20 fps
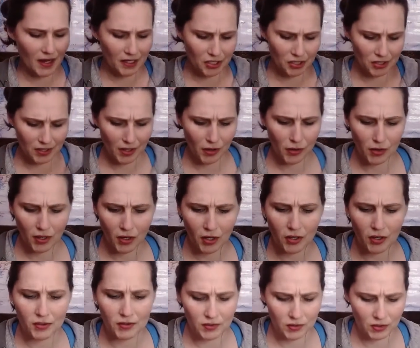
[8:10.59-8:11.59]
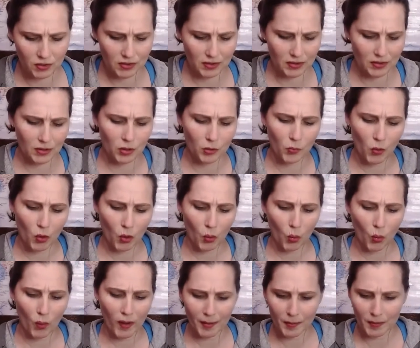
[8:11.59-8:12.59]
Actually, I think hers looked a little more
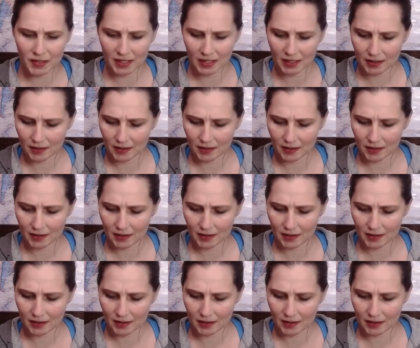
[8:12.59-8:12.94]
webbed.